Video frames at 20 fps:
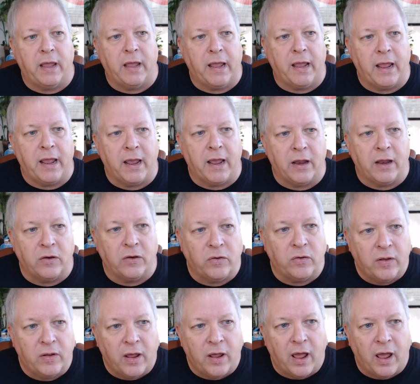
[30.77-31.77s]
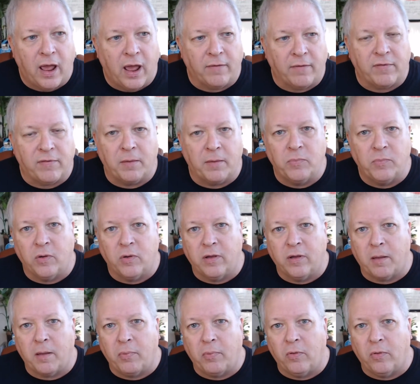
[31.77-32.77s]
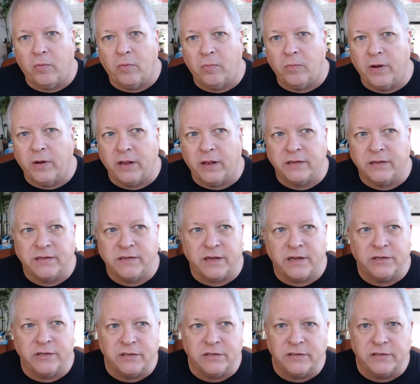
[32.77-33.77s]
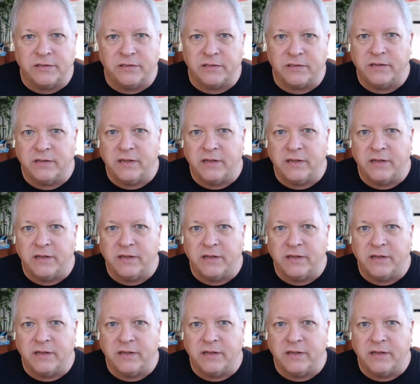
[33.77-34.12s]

And I've come to a couple realizations.